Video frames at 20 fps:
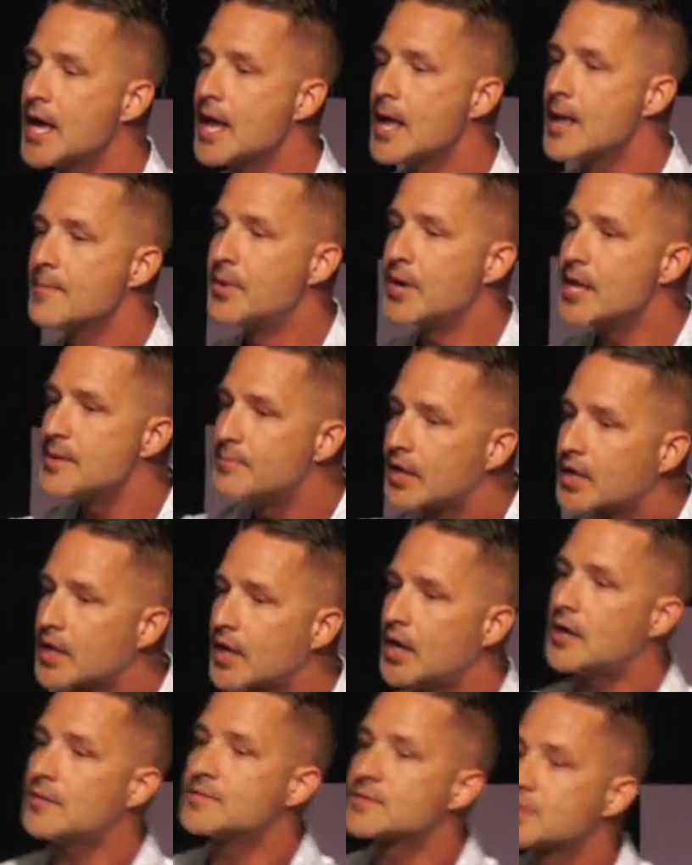but it
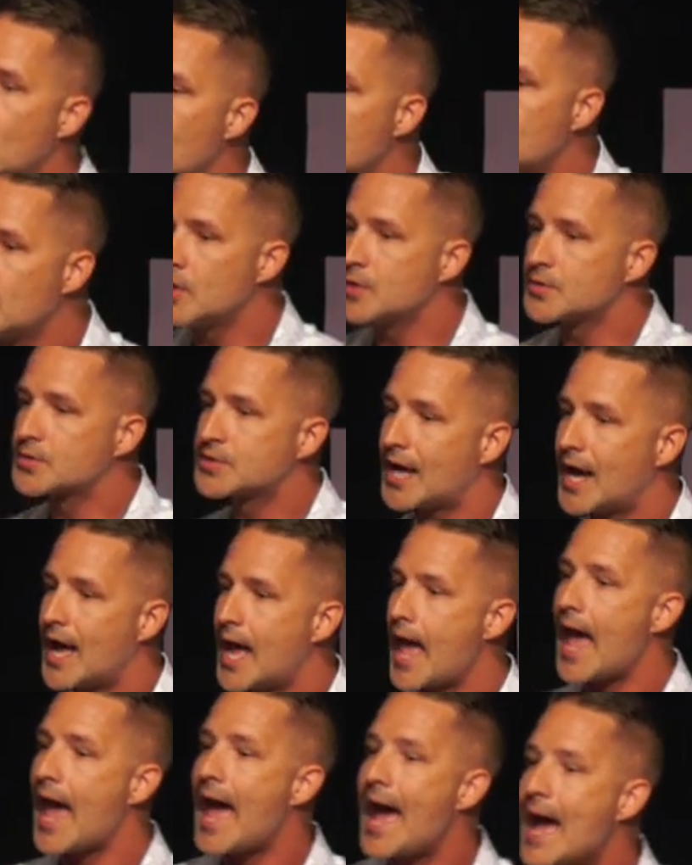becomes almost a
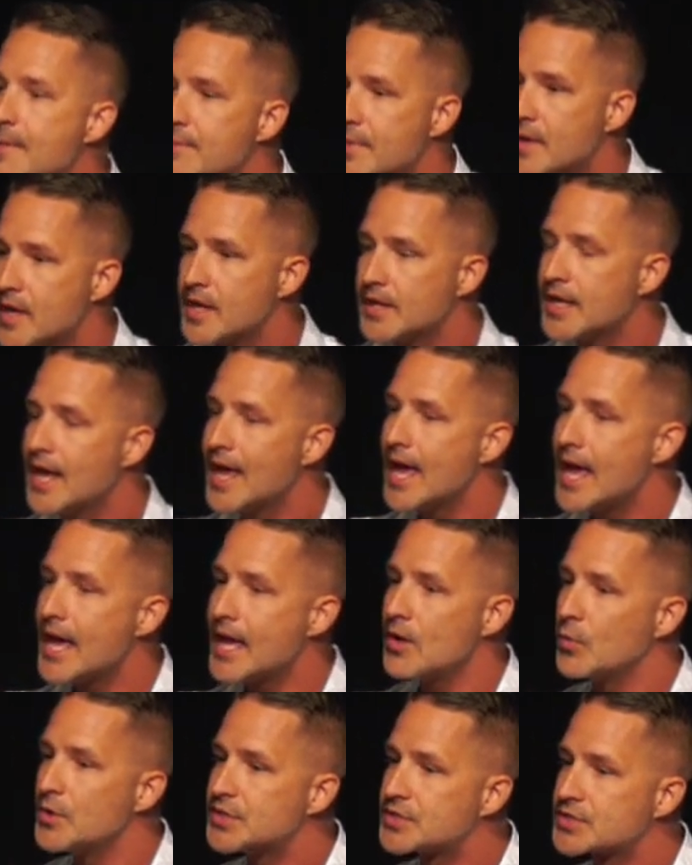habit
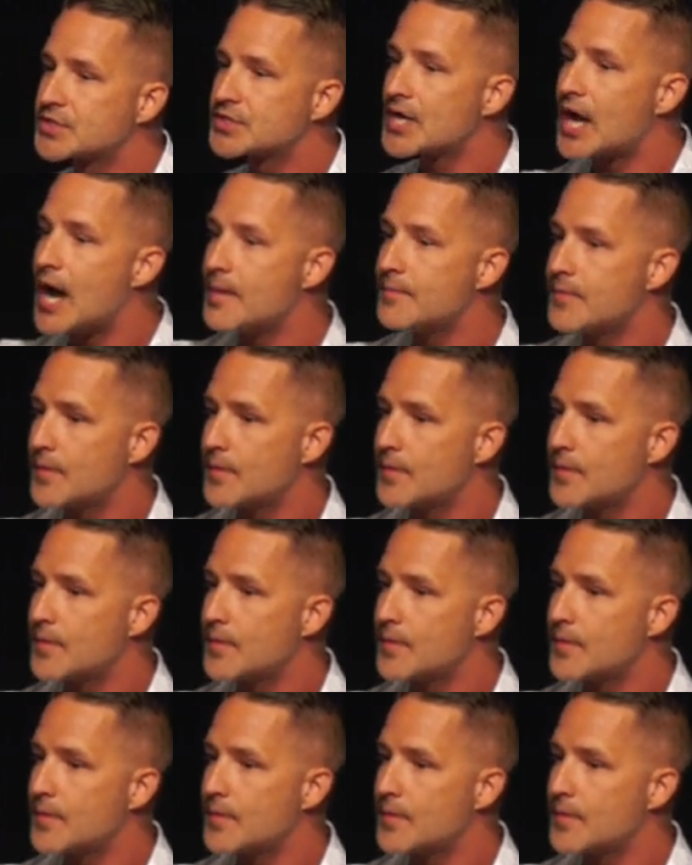and we stop